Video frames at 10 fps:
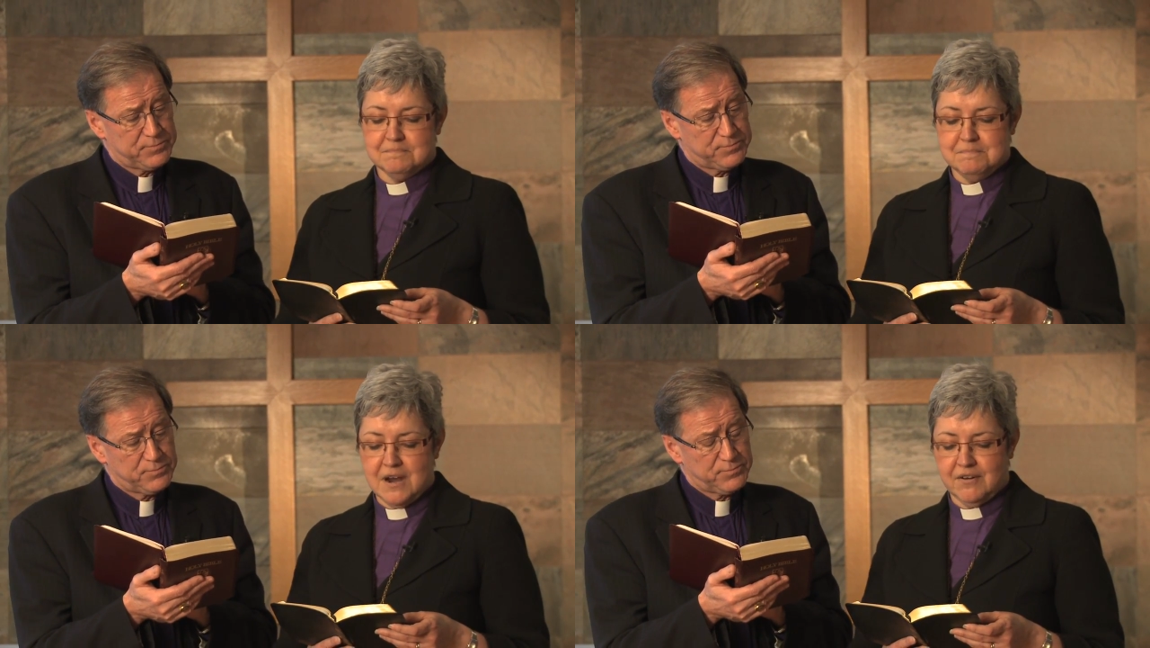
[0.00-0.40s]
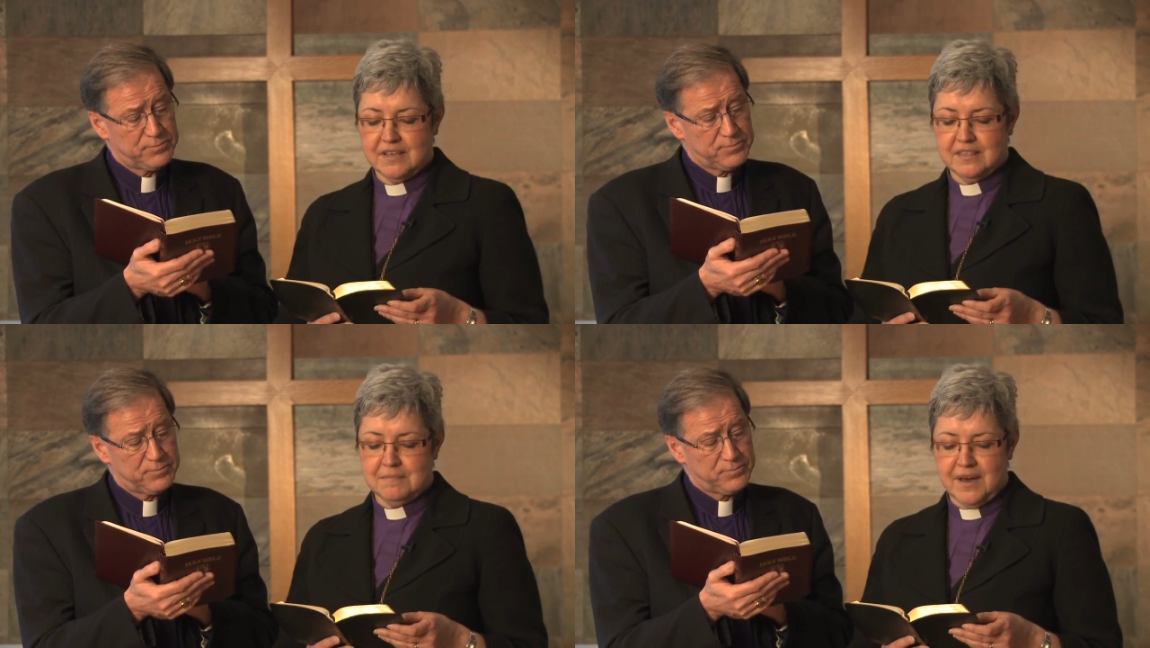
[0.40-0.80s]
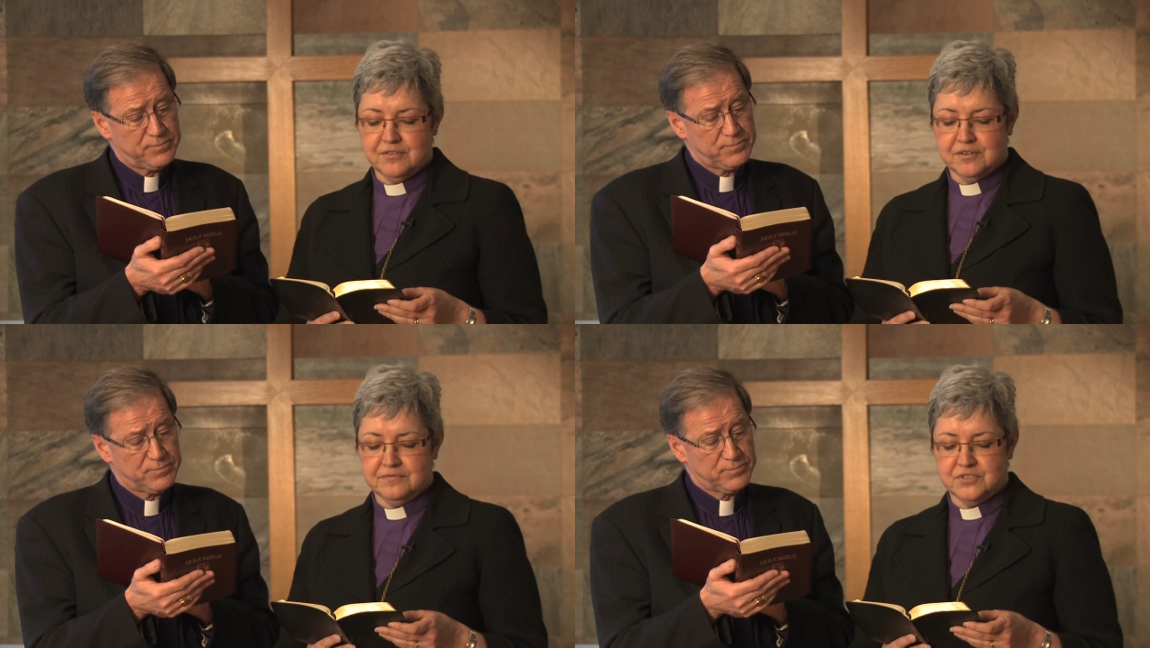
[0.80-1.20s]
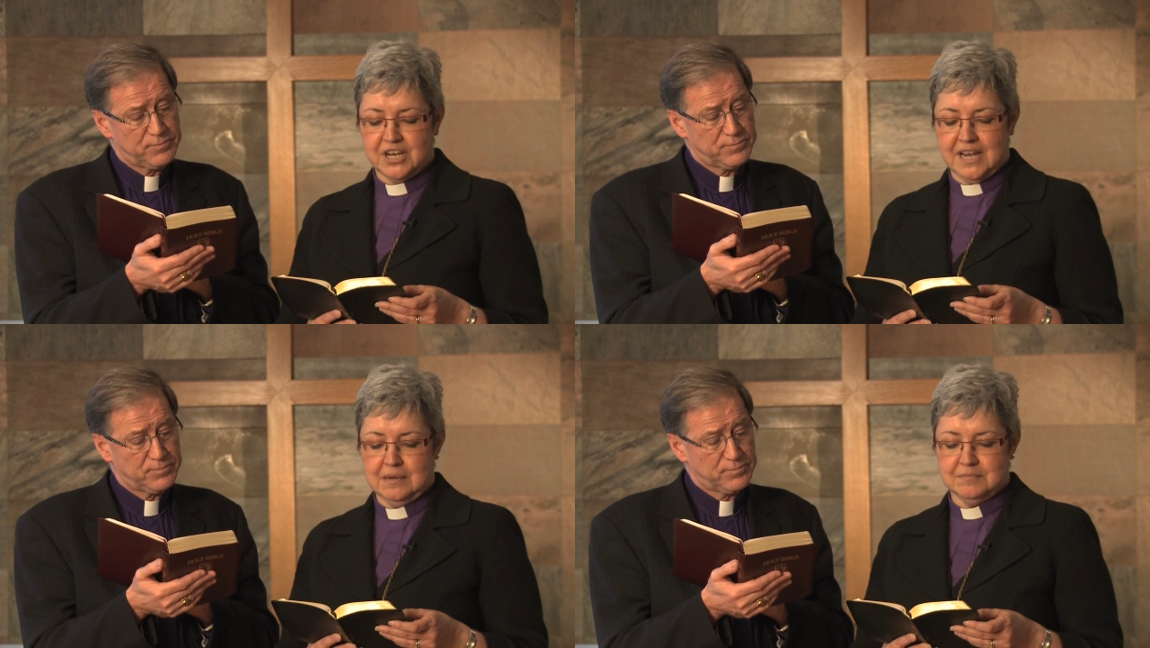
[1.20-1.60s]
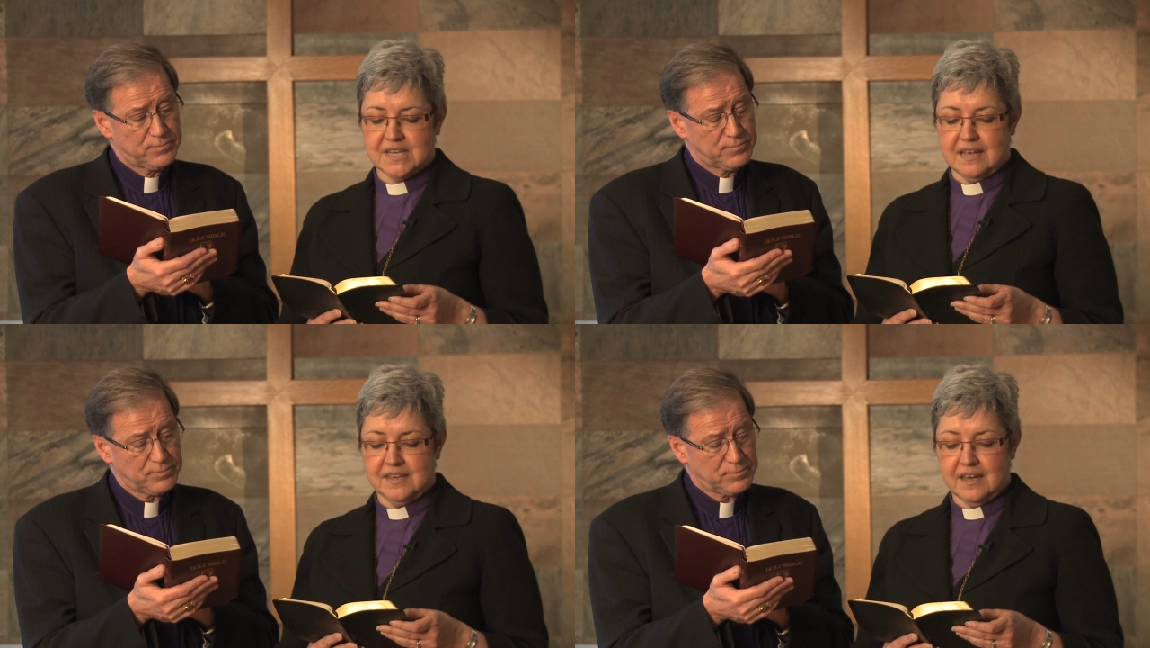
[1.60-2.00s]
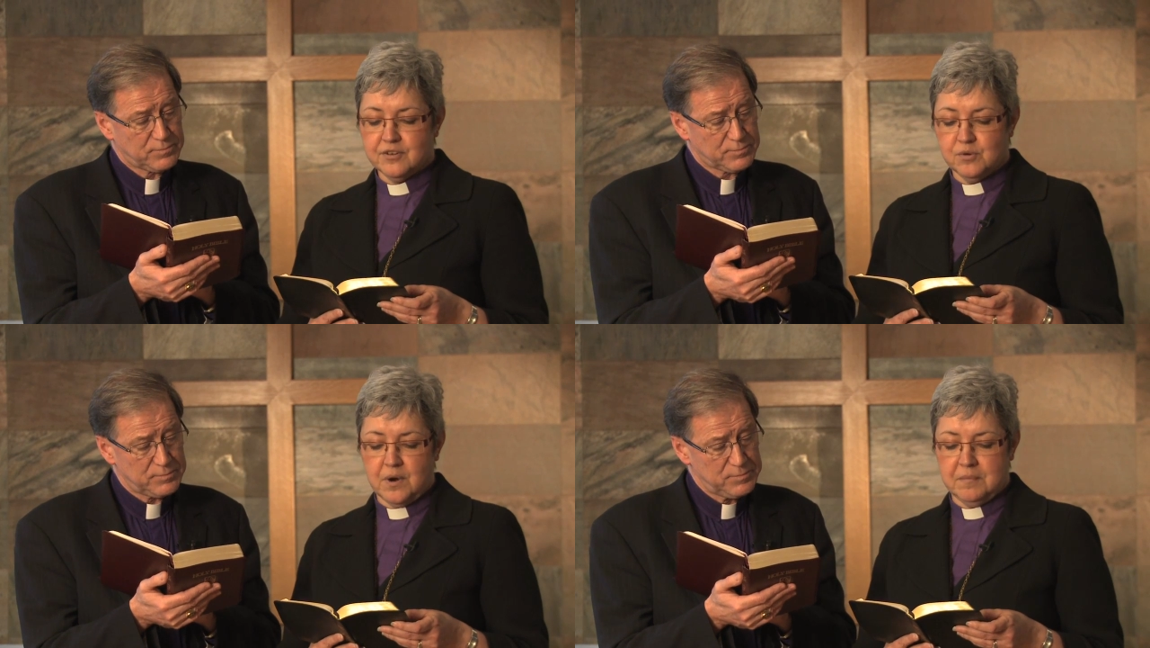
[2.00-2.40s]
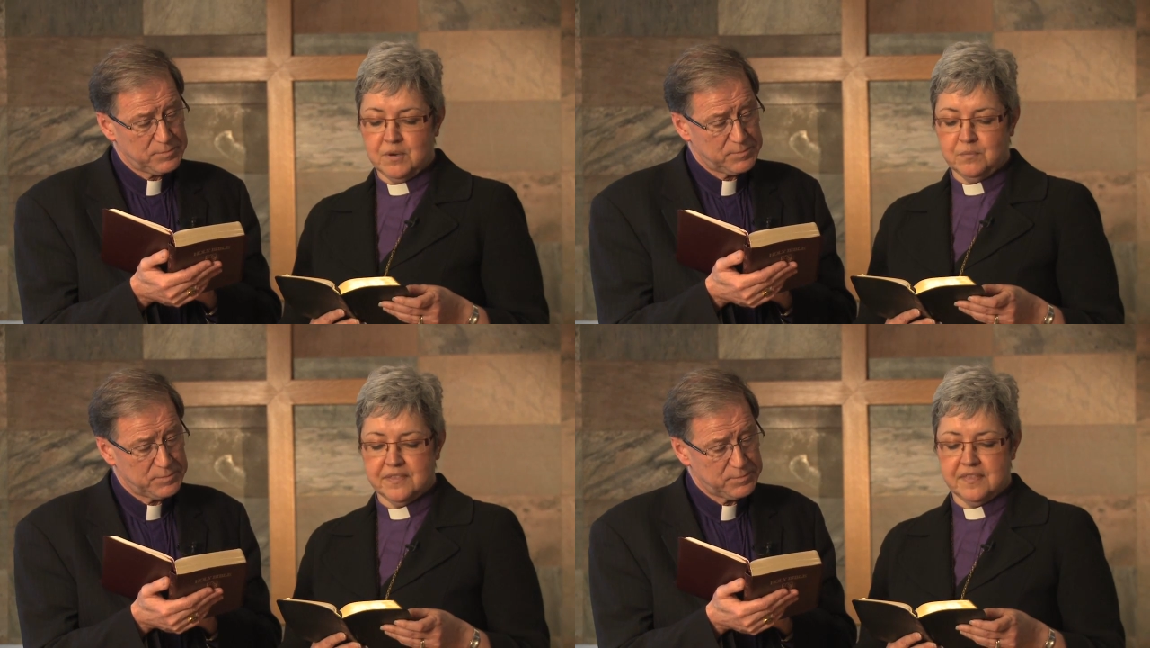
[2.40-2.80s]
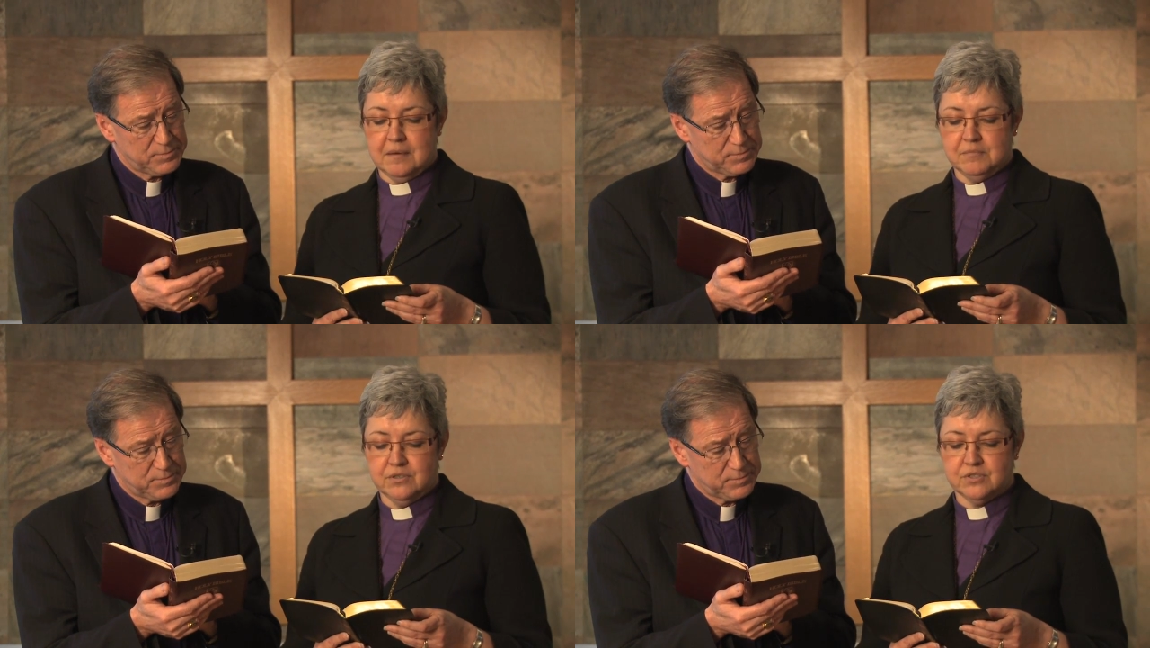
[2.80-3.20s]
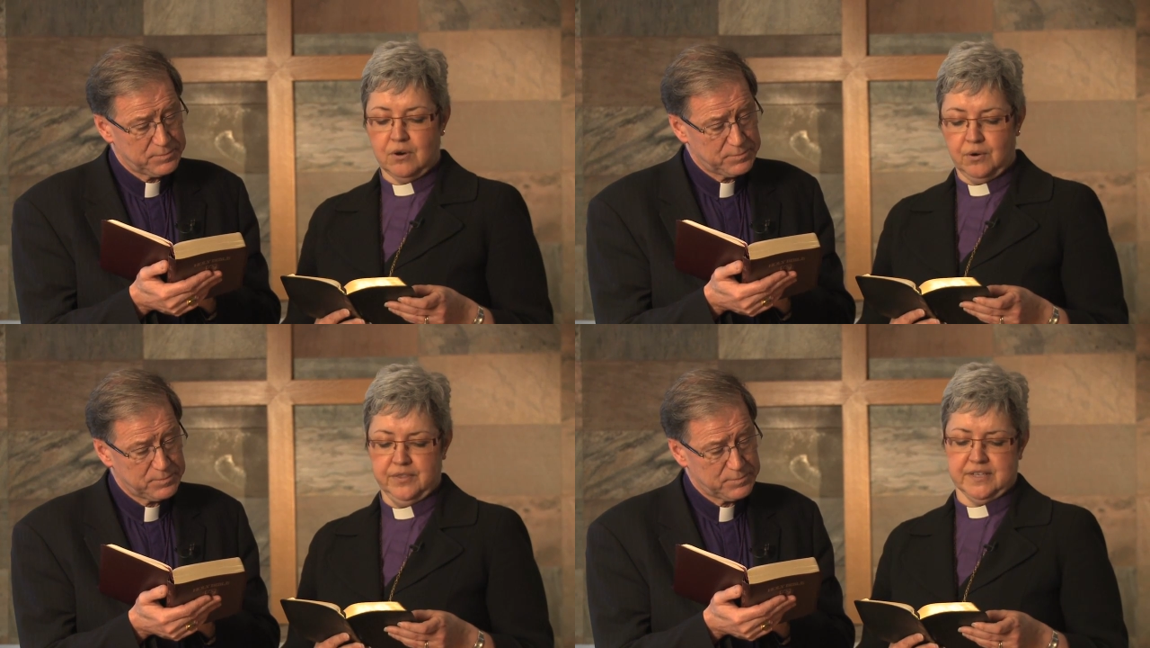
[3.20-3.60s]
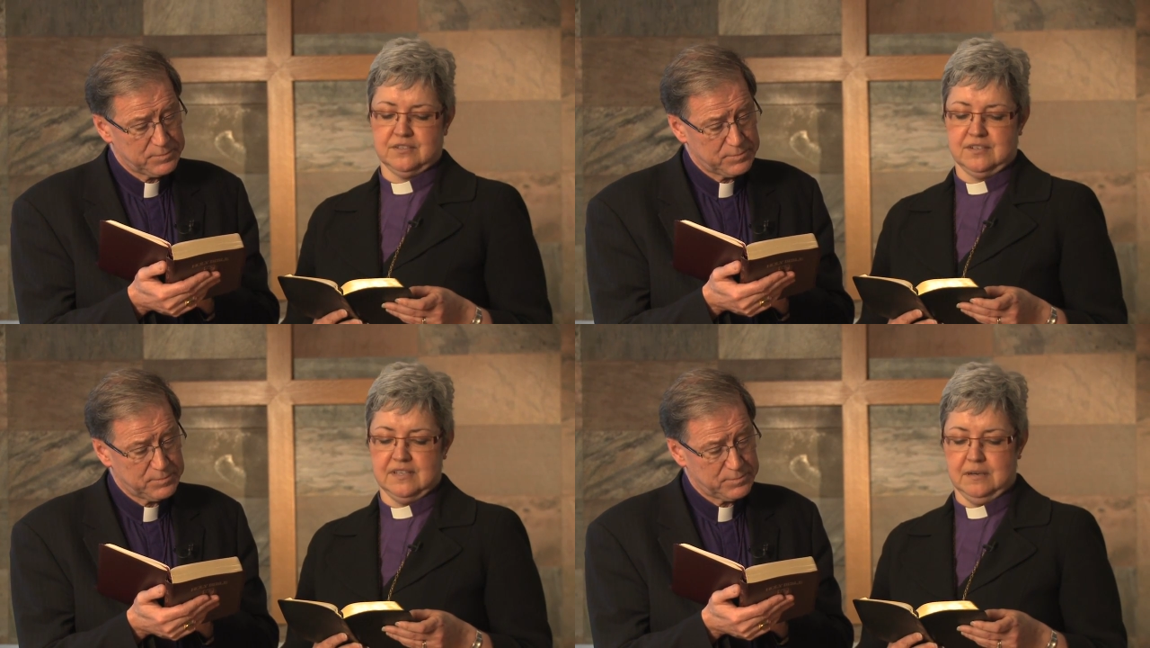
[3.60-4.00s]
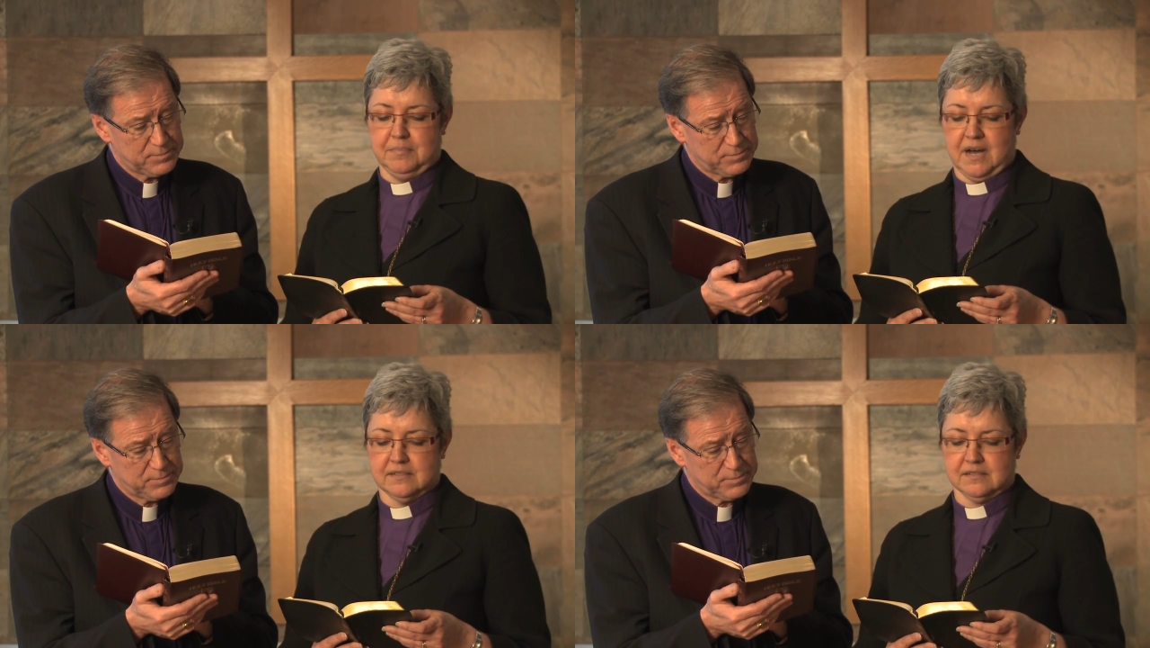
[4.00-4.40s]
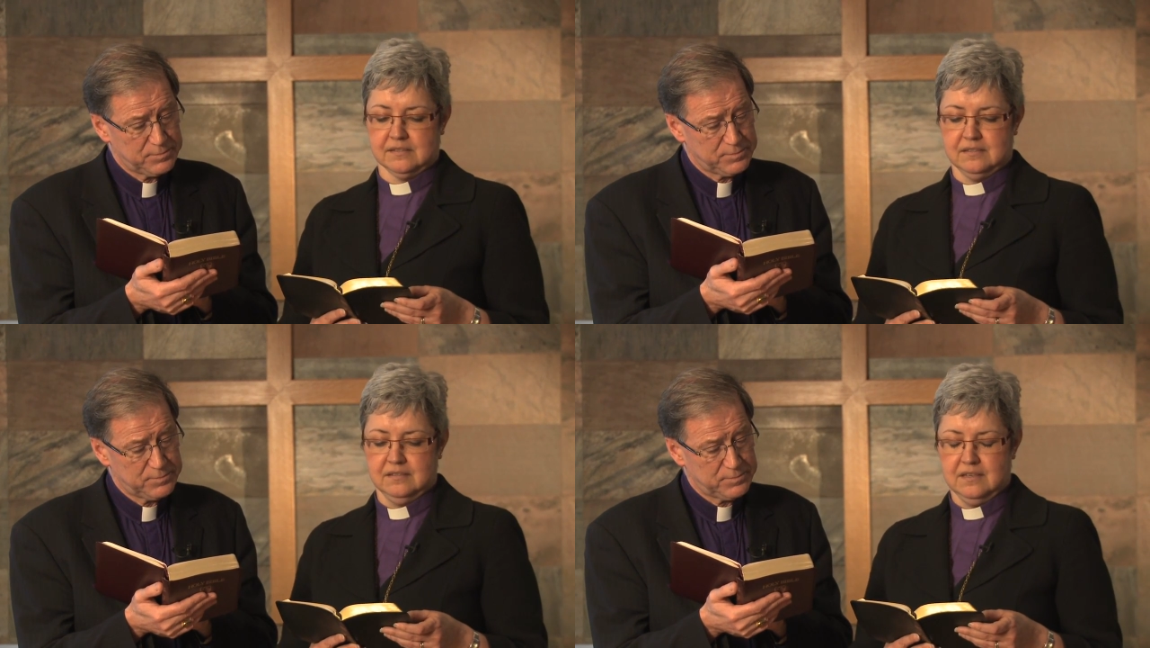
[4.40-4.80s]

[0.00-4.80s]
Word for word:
Speaker 1: Mary, the mother of James, and the other women with them who told this to the apostles.